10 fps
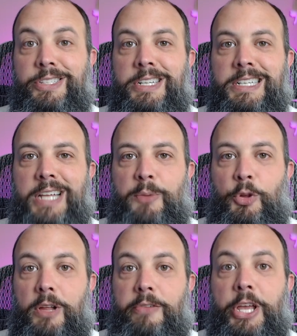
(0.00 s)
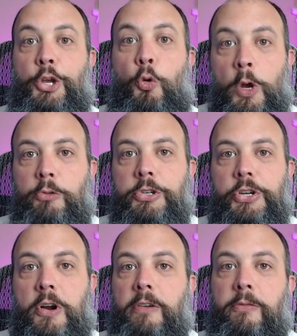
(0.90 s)
an example of a quick
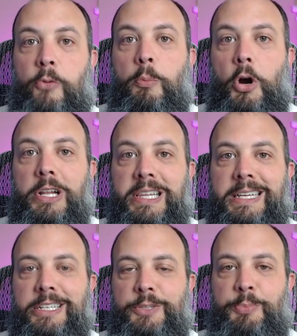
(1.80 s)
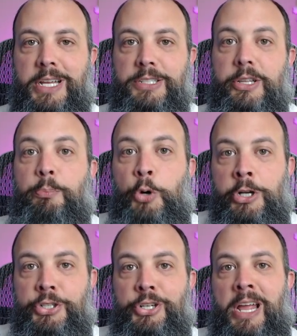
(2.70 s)
return four bar linkage because the
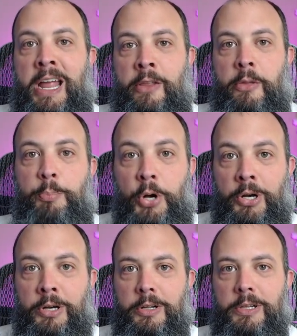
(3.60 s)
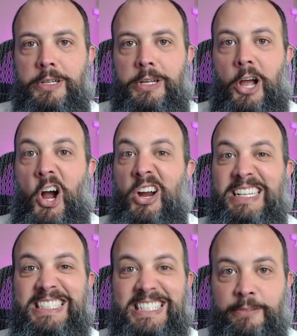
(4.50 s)
push and the pull are
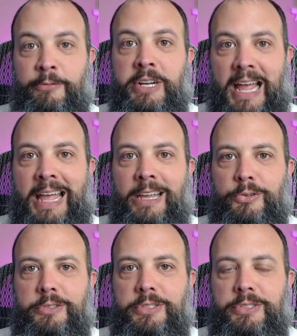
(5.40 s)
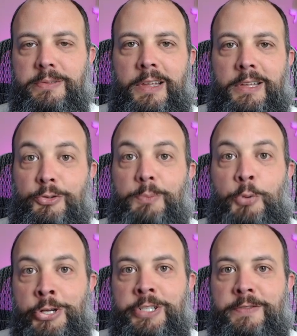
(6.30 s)
at different angles. So it
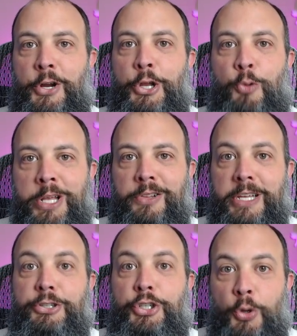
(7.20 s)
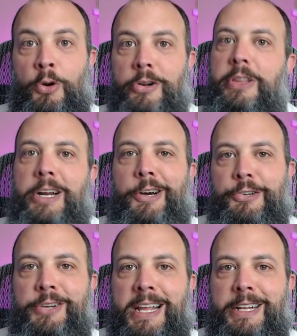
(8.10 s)
pushes very quickly, shorter than
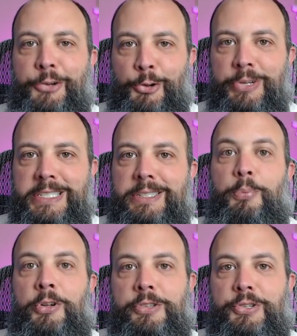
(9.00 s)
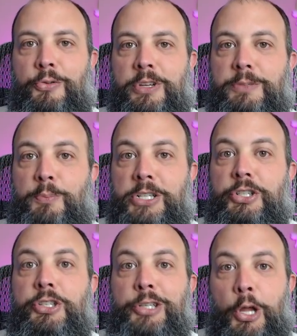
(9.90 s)
180 degrees. So the pull stroke is
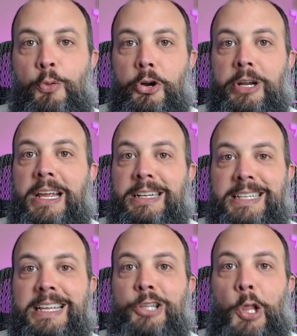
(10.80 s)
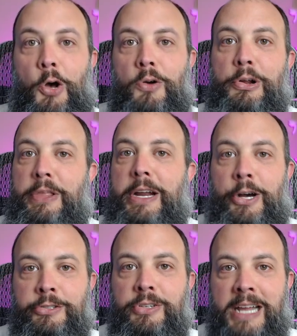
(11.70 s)
much slower and takes longer
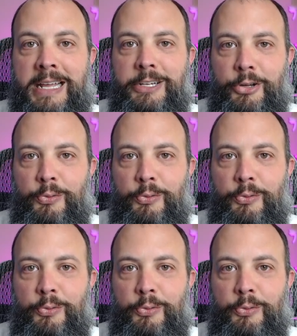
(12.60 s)
than 180